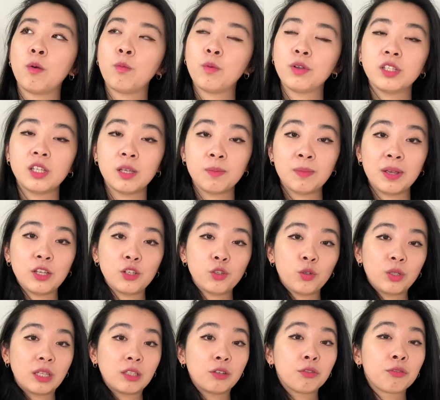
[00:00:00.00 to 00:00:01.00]
want to make sure
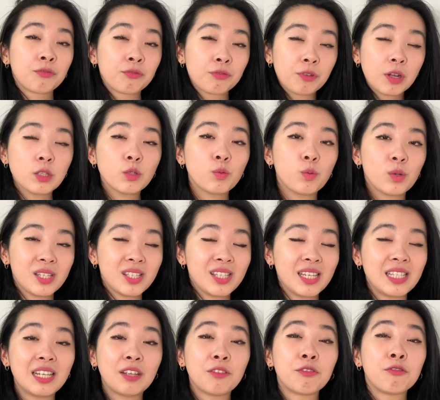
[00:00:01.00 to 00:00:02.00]
that the front was
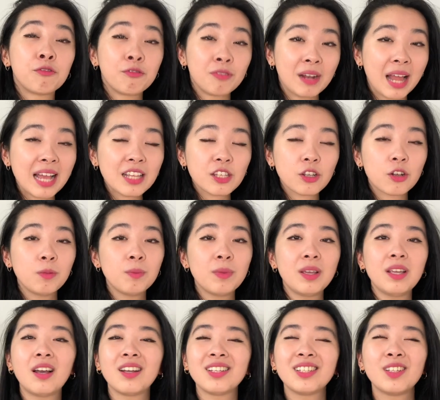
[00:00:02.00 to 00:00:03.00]
sitting flat on me.
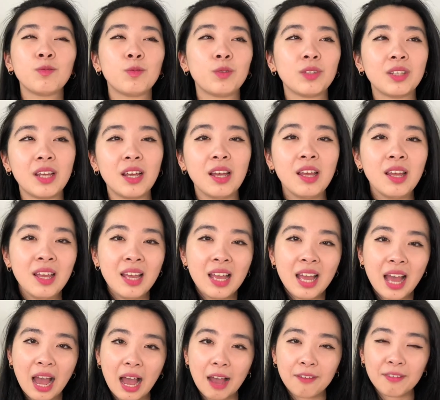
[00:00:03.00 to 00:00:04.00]
I didn't want to
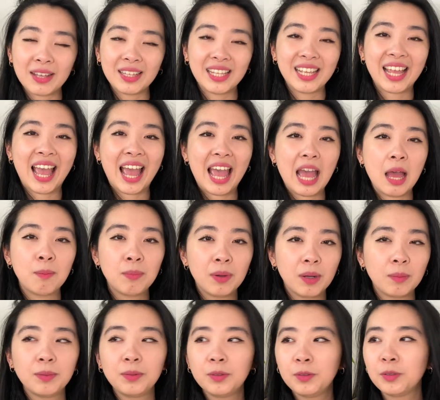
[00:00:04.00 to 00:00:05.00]
have any air
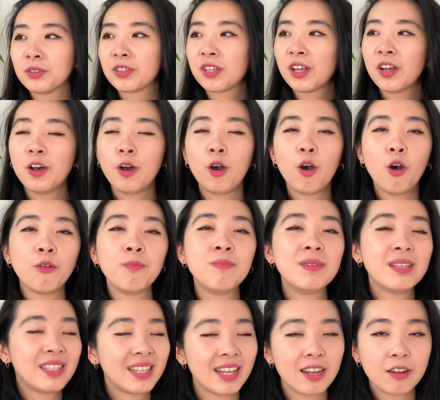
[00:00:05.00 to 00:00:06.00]
bubbles of
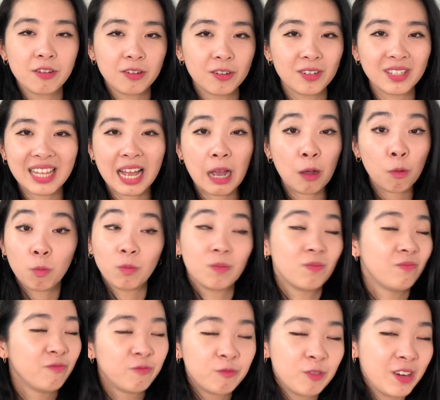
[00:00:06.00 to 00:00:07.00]
materials that
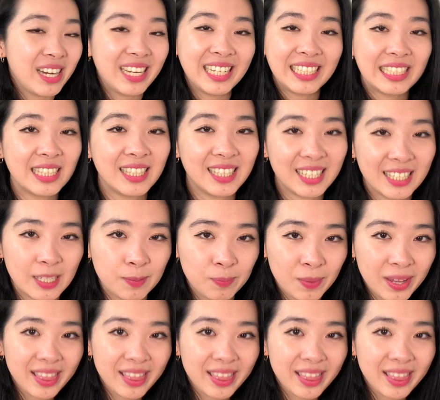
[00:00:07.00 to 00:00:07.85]
really didn't need to be